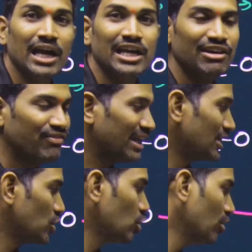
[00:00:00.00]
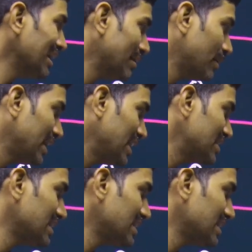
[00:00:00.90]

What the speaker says: If ethanol amine is